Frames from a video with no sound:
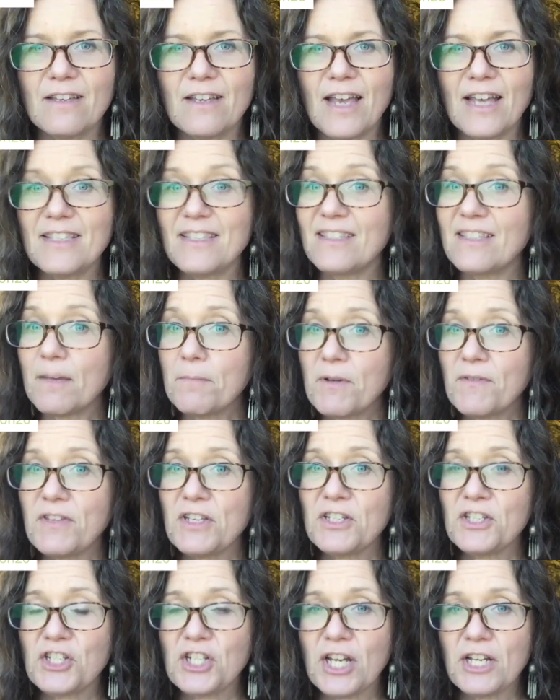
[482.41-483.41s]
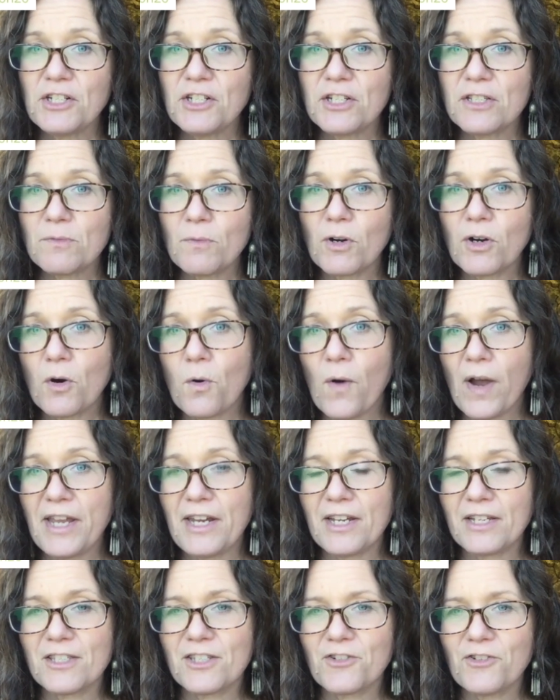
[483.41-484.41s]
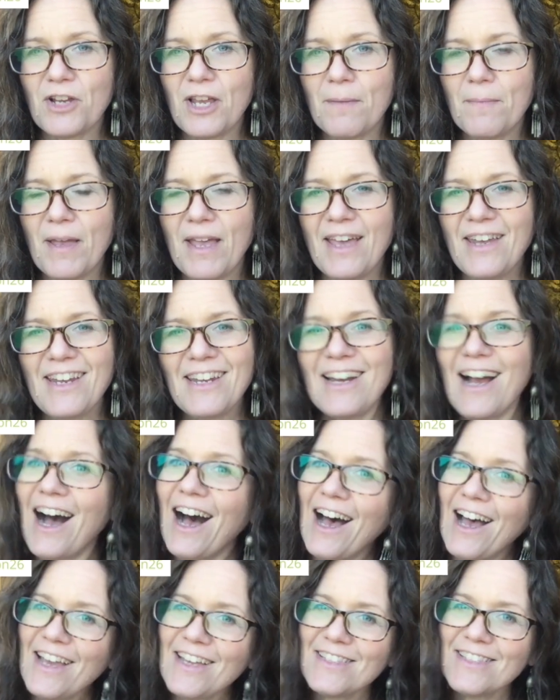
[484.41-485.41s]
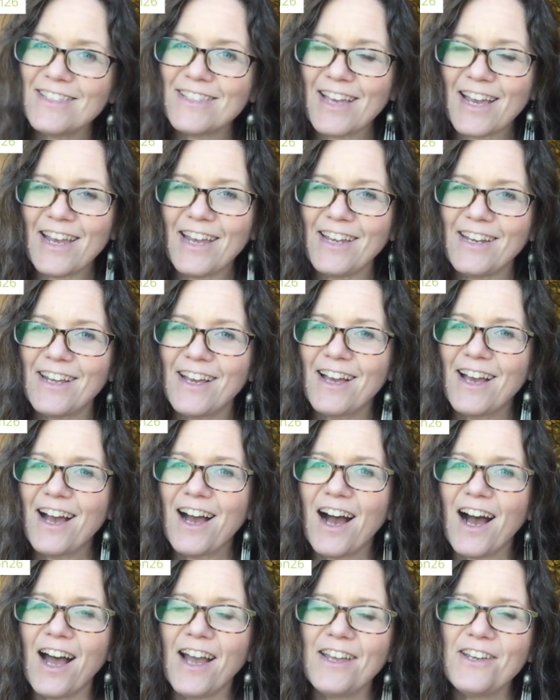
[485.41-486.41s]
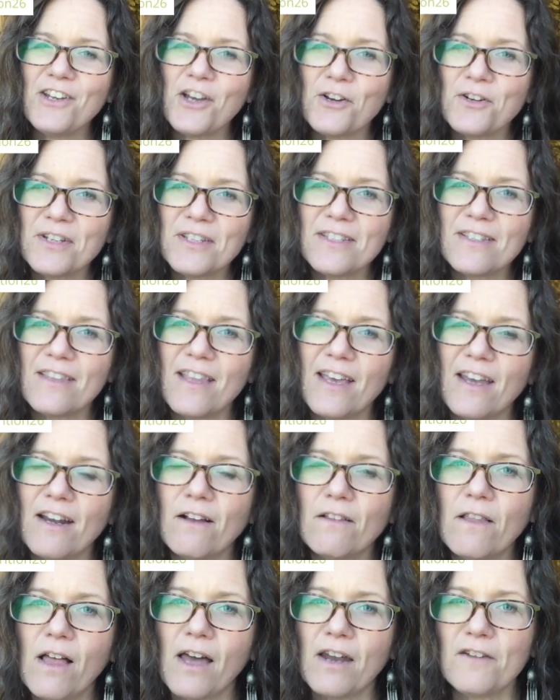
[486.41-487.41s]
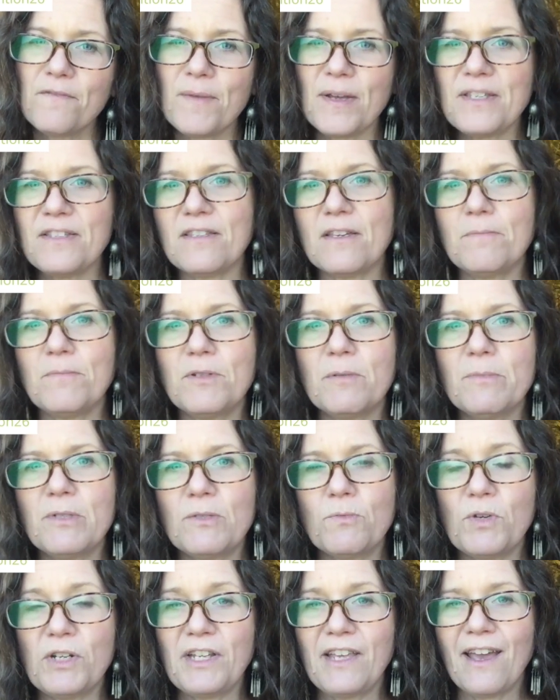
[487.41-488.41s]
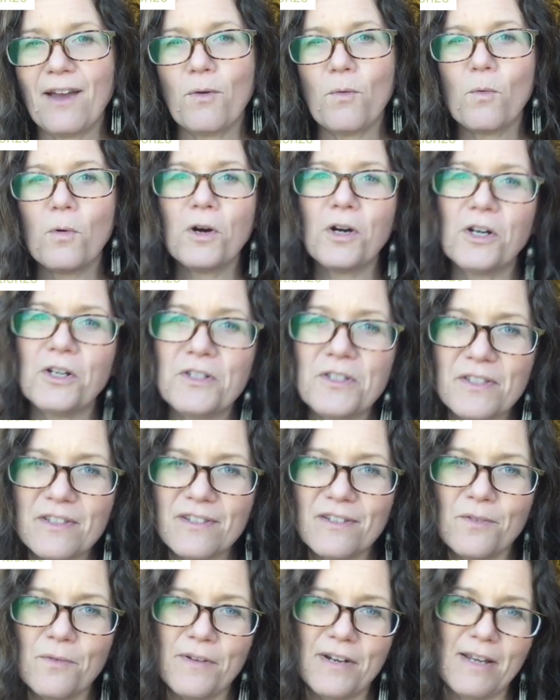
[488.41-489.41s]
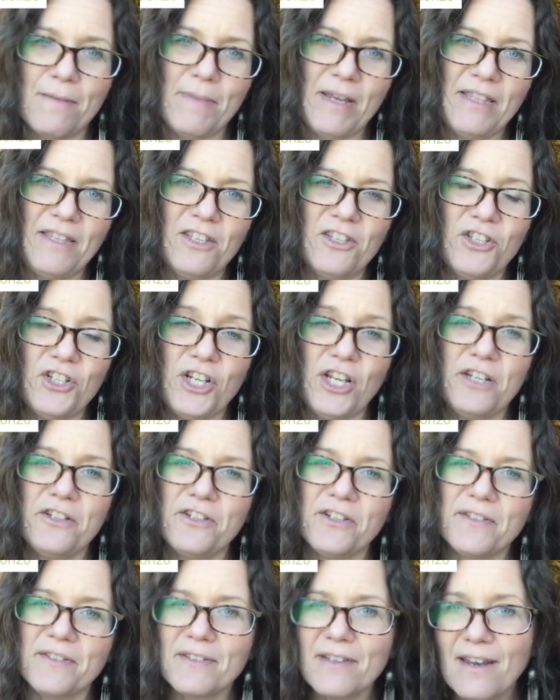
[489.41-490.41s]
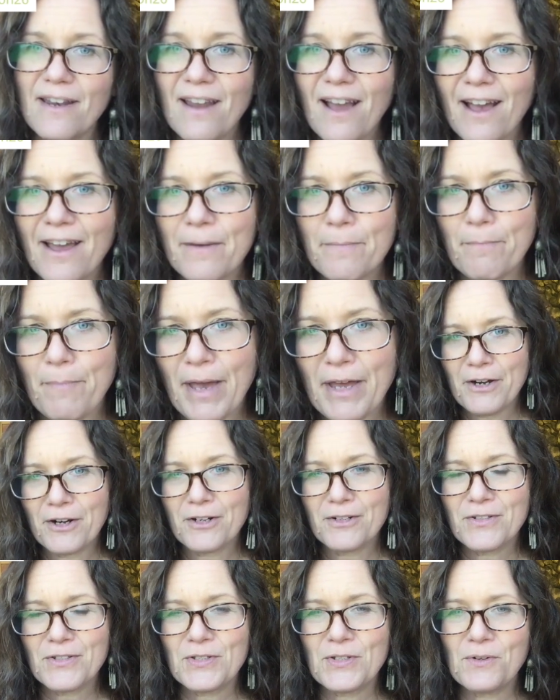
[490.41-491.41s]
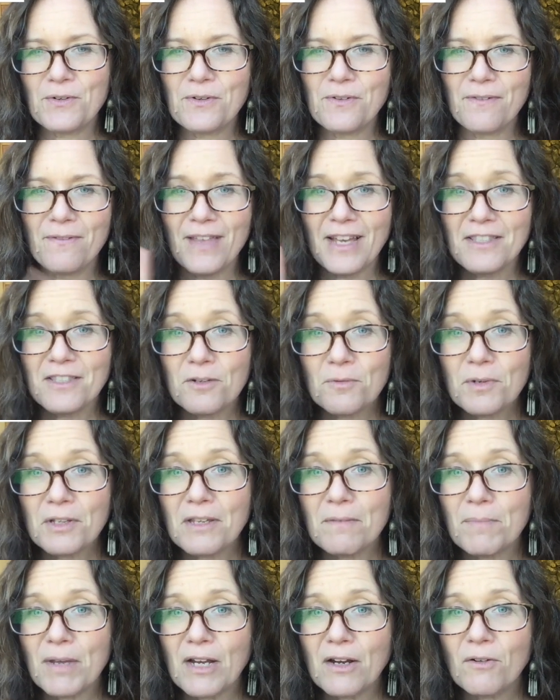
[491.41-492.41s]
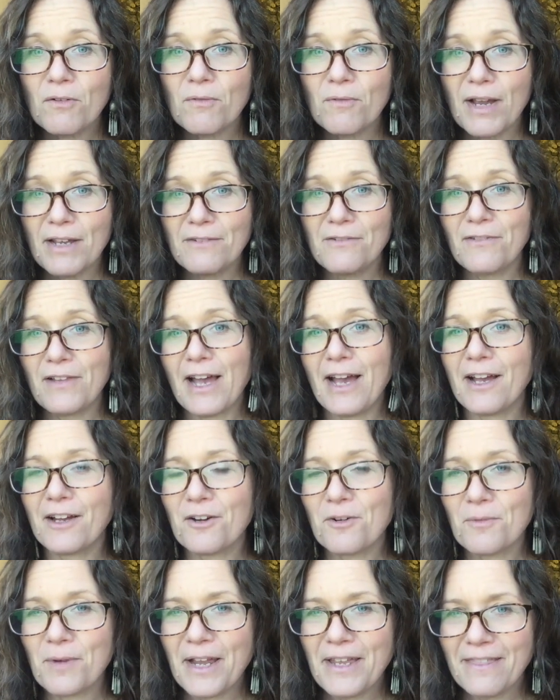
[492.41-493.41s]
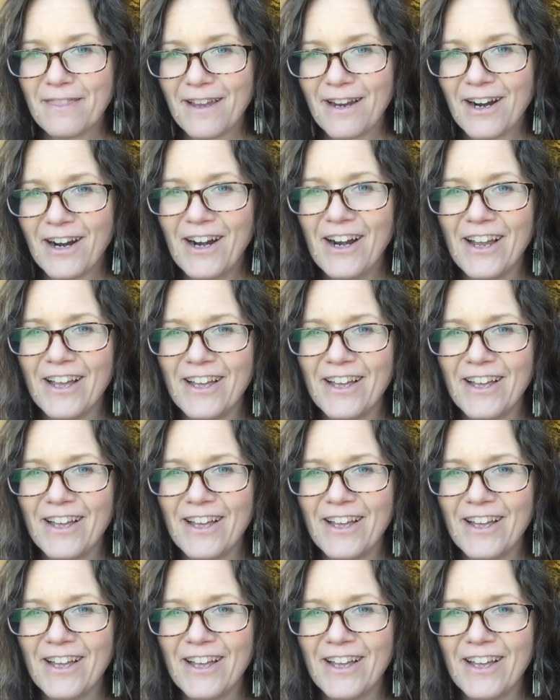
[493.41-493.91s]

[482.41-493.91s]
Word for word: And some of these changes were quite extreme. And in hindsight, I noticed that a lot of my symptoms would get worse when I made these changes, not better. So that's a really big red flag right there.